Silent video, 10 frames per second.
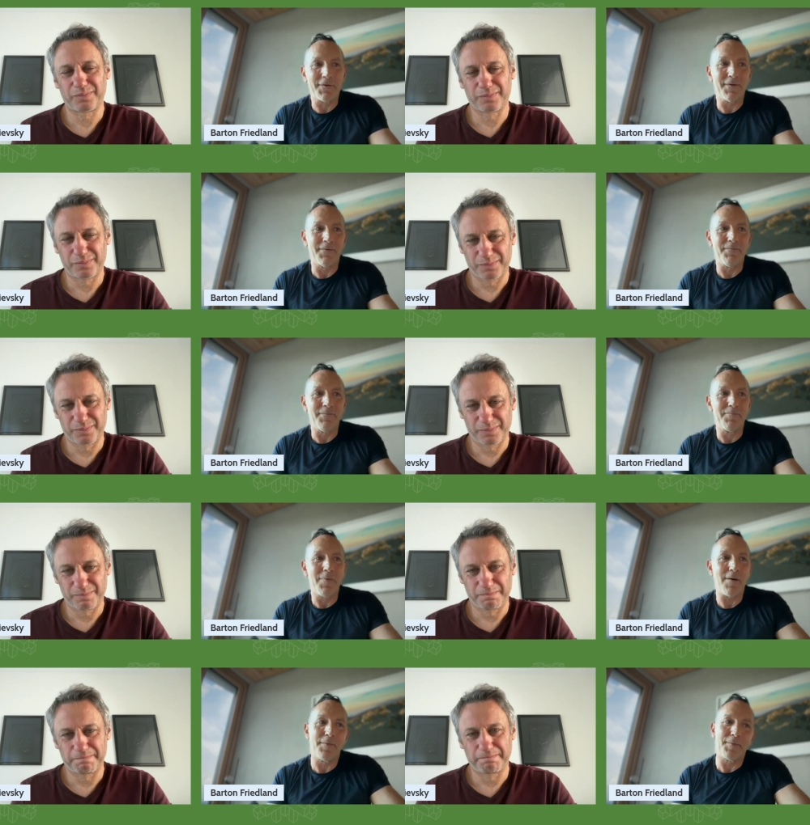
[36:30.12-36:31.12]
Speaker 1: to
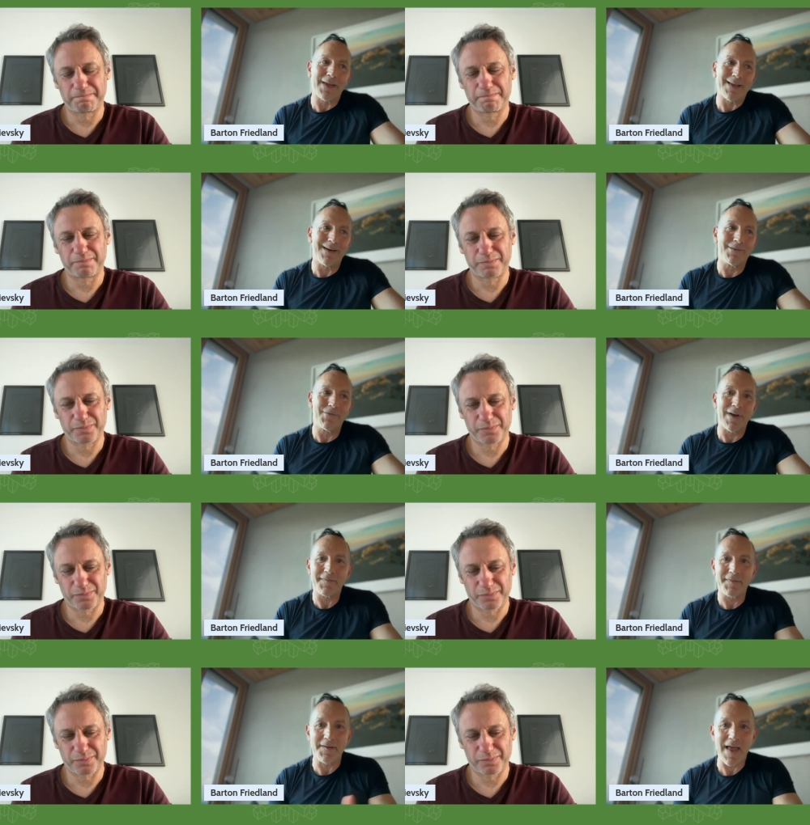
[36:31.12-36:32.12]
probably
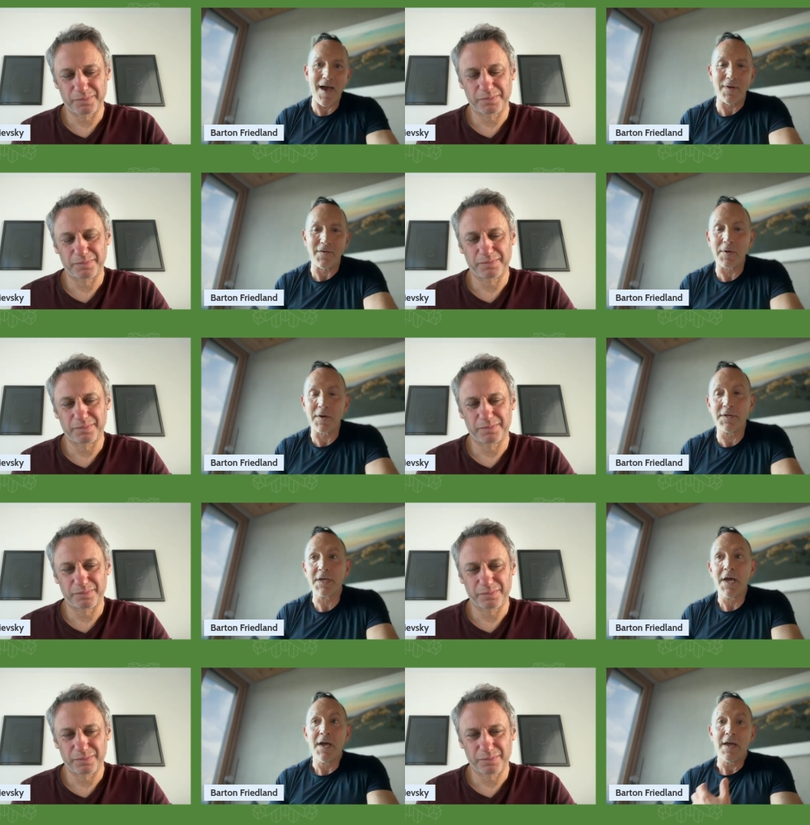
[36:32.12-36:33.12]
address the damage because
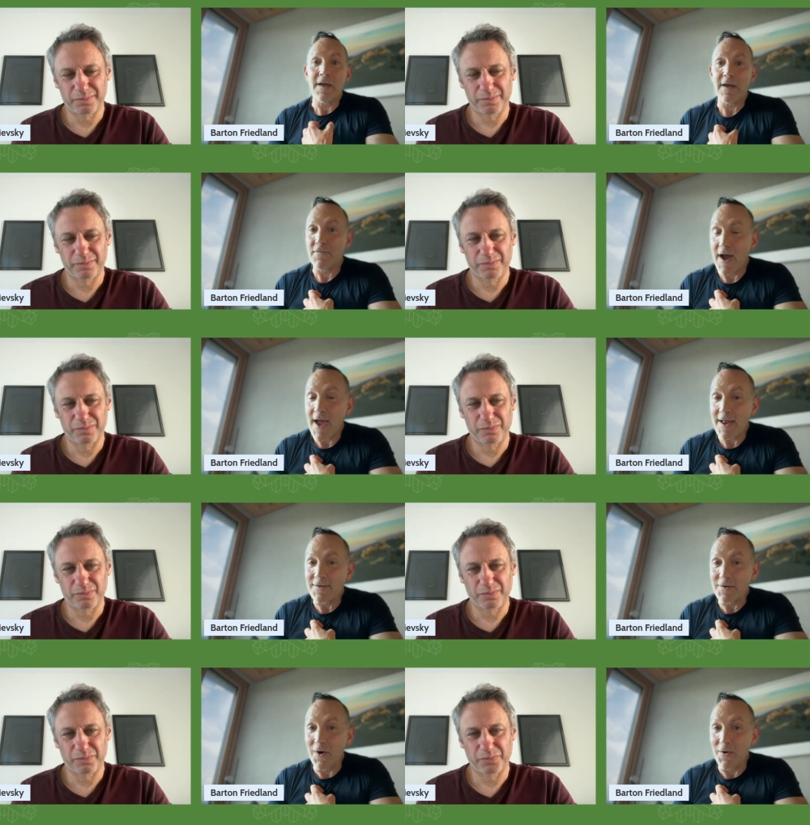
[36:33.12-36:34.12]
if I
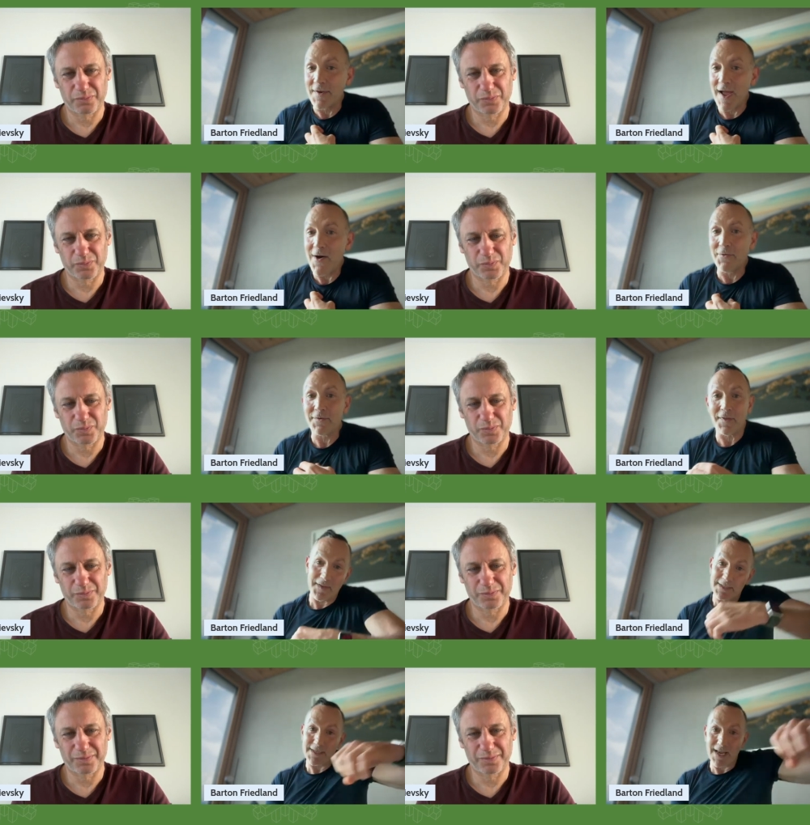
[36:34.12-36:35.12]
hadn't gone down to
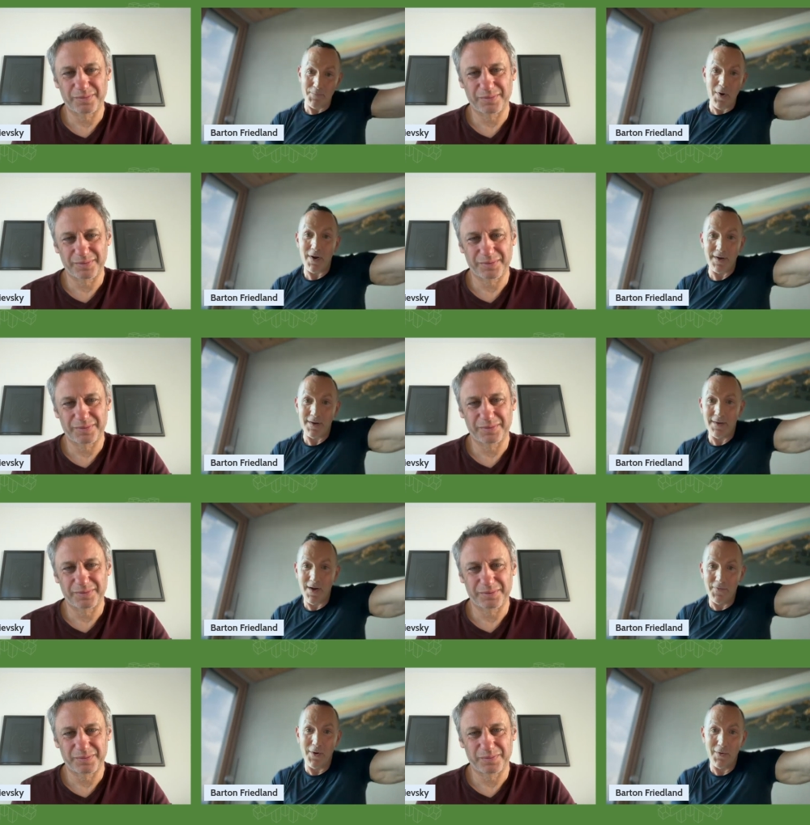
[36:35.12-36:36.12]
this part
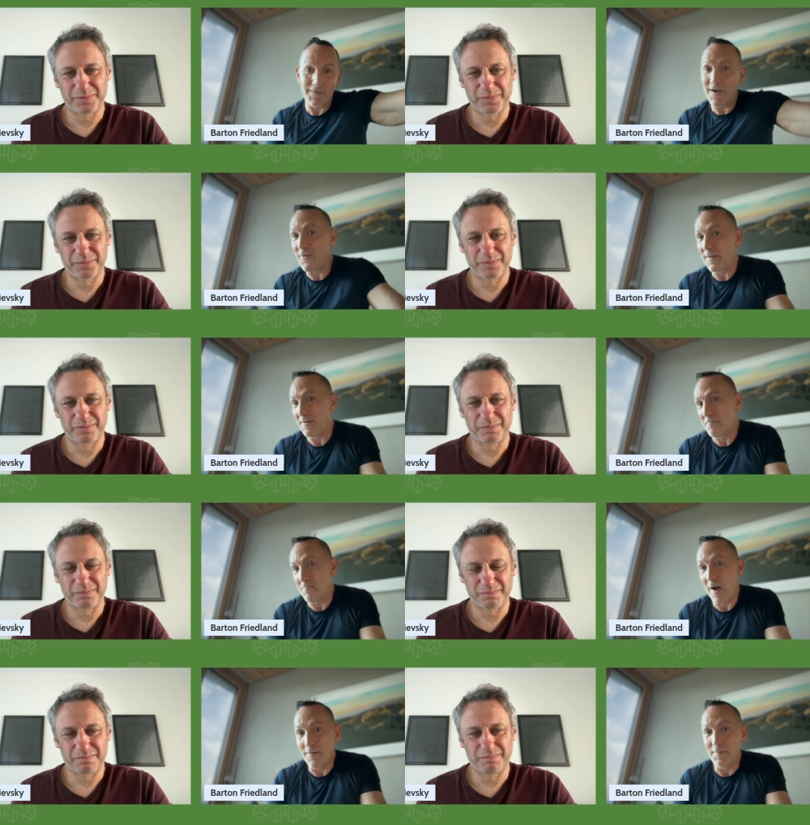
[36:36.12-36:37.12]
of the hotel that
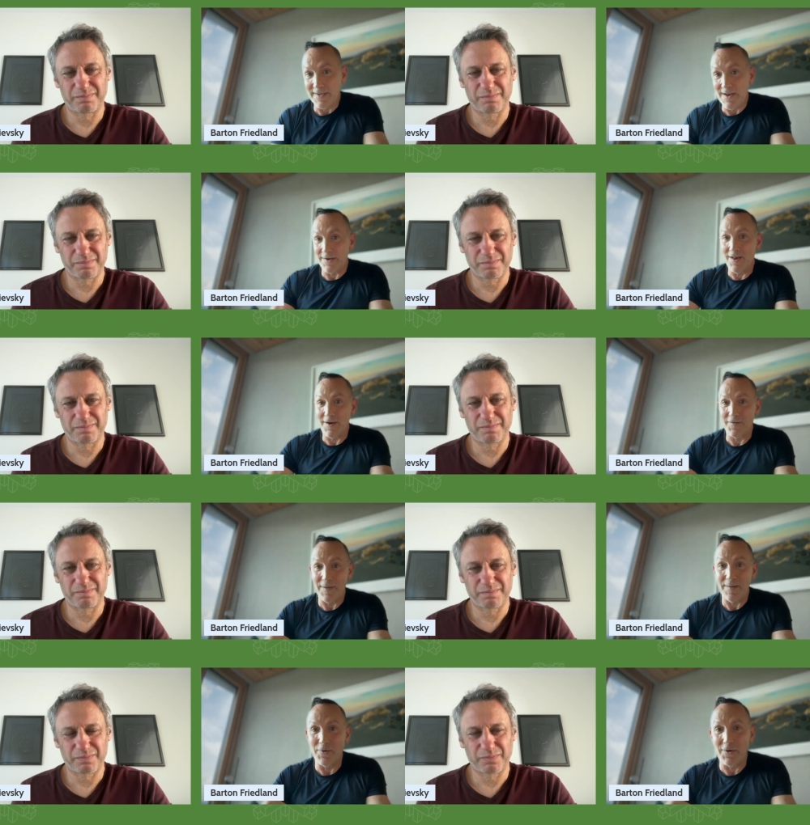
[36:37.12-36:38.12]
probably not a lot of
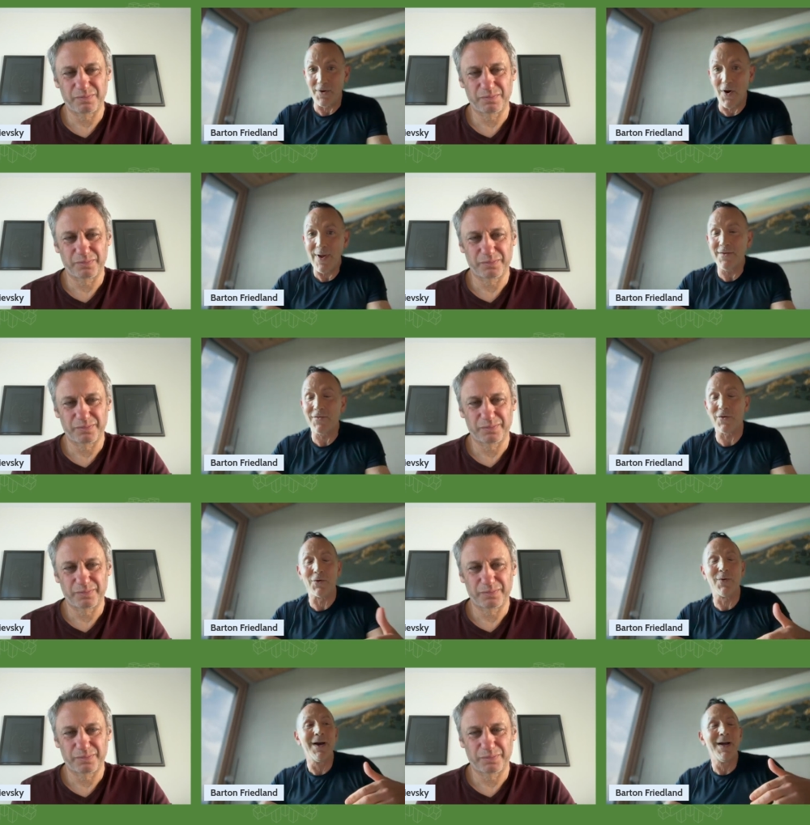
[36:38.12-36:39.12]
people are going to,